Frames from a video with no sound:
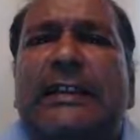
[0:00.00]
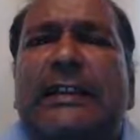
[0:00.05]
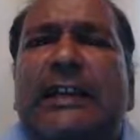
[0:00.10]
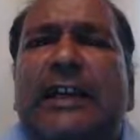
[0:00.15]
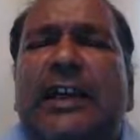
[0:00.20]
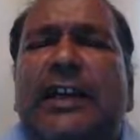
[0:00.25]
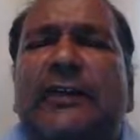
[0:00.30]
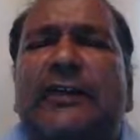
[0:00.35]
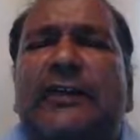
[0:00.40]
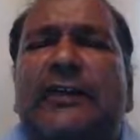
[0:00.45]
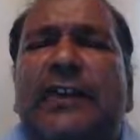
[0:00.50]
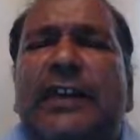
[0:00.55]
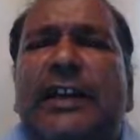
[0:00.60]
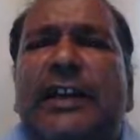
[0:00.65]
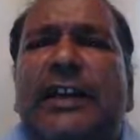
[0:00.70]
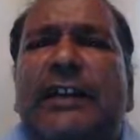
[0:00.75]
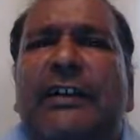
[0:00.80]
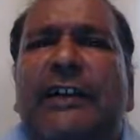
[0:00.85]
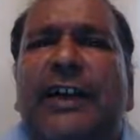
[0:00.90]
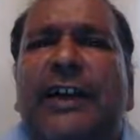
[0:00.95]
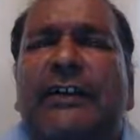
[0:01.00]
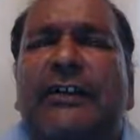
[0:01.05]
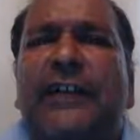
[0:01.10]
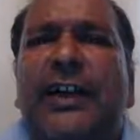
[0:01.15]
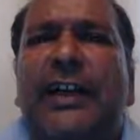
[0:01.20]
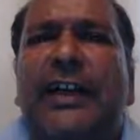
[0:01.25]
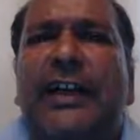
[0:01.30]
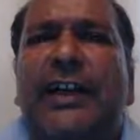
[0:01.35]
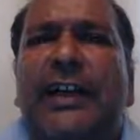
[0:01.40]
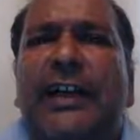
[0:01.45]
a very,
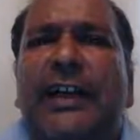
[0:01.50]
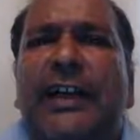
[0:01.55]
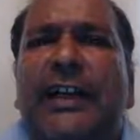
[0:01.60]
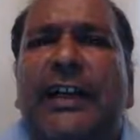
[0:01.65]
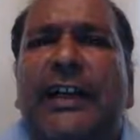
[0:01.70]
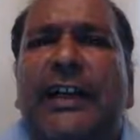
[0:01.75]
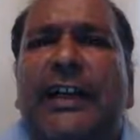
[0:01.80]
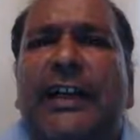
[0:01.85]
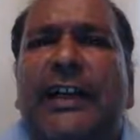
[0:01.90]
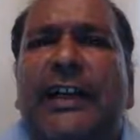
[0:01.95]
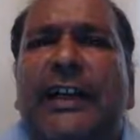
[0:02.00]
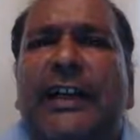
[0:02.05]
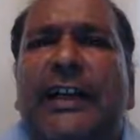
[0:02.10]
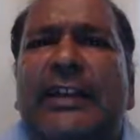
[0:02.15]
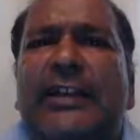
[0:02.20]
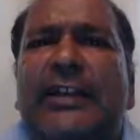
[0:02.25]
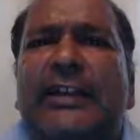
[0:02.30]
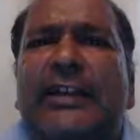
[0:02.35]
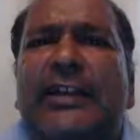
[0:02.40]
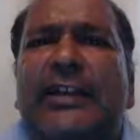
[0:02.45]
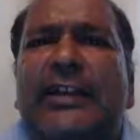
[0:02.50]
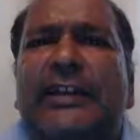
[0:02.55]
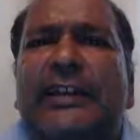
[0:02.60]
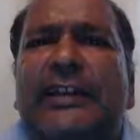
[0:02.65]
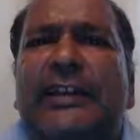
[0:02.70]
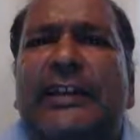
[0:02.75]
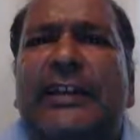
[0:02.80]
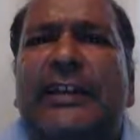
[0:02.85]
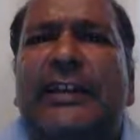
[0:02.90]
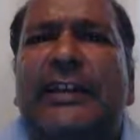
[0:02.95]
very
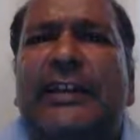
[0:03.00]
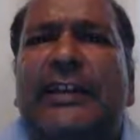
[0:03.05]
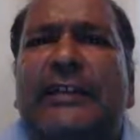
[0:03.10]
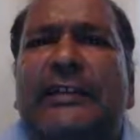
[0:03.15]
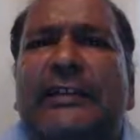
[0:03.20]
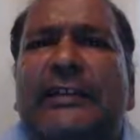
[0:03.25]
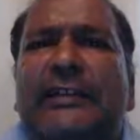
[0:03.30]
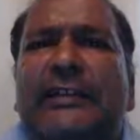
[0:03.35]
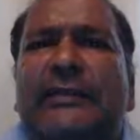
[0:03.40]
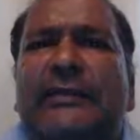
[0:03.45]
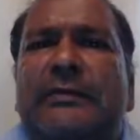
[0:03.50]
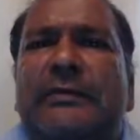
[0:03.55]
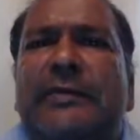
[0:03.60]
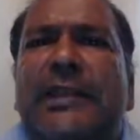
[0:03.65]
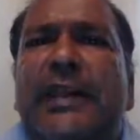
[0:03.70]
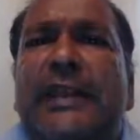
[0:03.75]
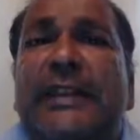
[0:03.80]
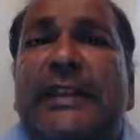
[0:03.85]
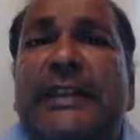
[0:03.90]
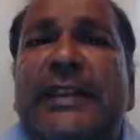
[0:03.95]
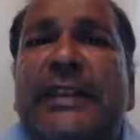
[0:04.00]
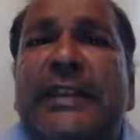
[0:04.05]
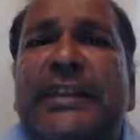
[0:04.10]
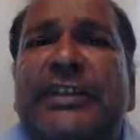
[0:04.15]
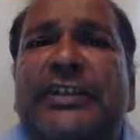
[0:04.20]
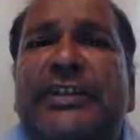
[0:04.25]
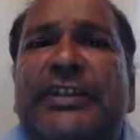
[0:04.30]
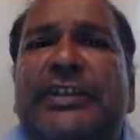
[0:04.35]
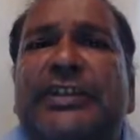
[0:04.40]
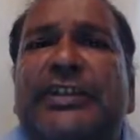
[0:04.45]
interesting
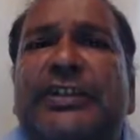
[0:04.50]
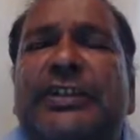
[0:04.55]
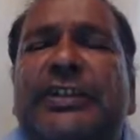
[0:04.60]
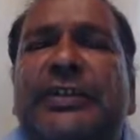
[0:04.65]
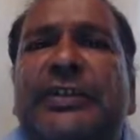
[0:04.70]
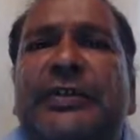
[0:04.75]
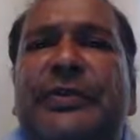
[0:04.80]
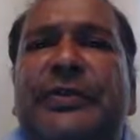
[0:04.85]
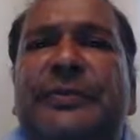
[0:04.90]
meditation to do.